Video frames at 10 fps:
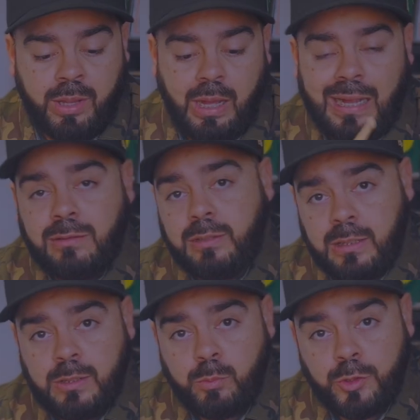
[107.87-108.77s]

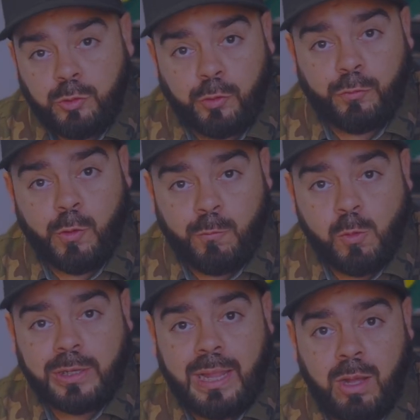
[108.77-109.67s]
ideally, when you do a
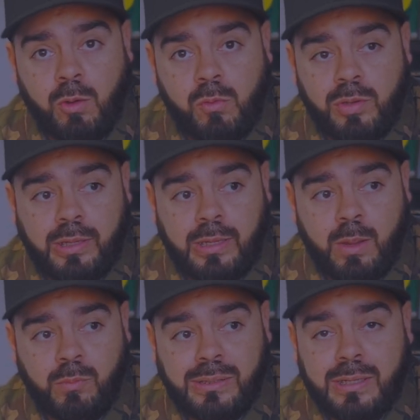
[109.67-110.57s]
4/4 count
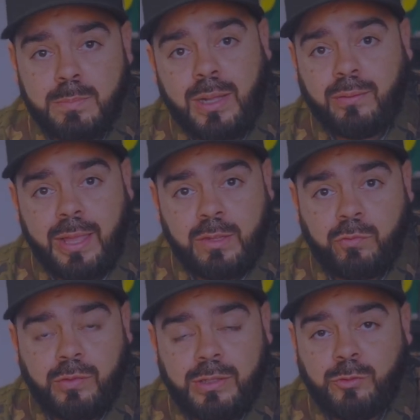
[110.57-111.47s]
and we think about
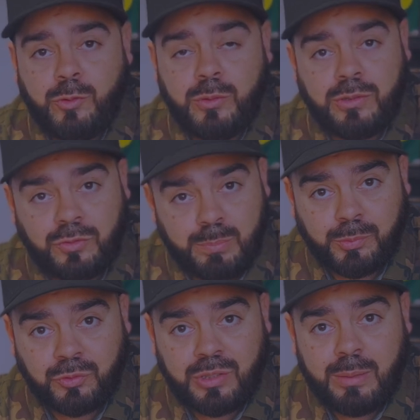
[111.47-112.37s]
life, is doing the
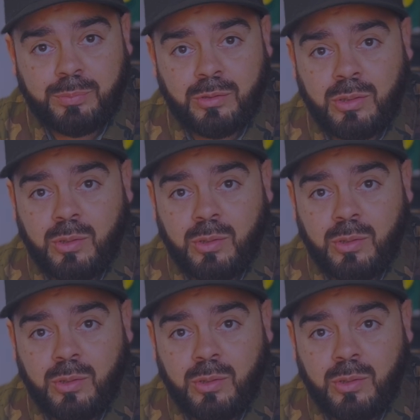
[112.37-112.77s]
simple steps.